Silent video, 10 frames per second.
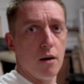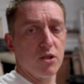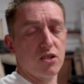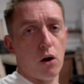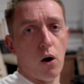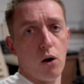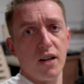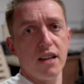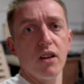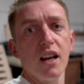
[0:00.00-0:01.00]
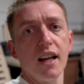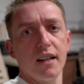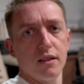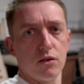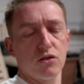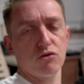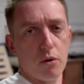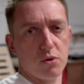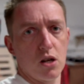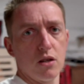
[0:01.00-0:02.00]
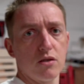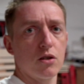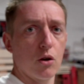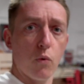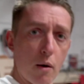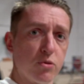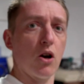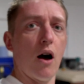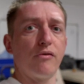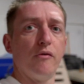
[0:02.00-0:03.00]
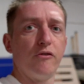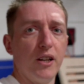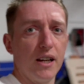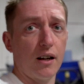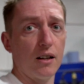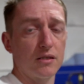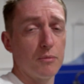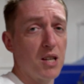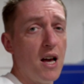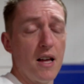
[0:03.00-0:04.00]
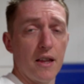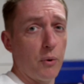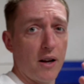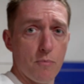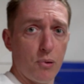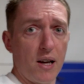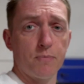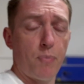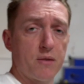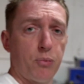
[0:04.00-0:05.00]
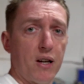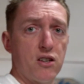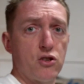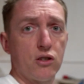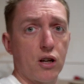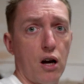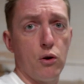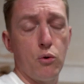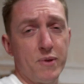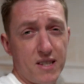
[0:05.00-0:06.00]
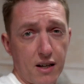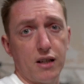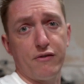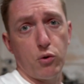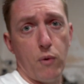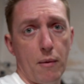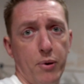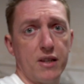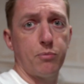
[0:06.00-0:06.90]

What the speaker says: So I'll leave a link in the description to the website for Infinity Customs. They're one of the best places you can go to, particularly for one-piece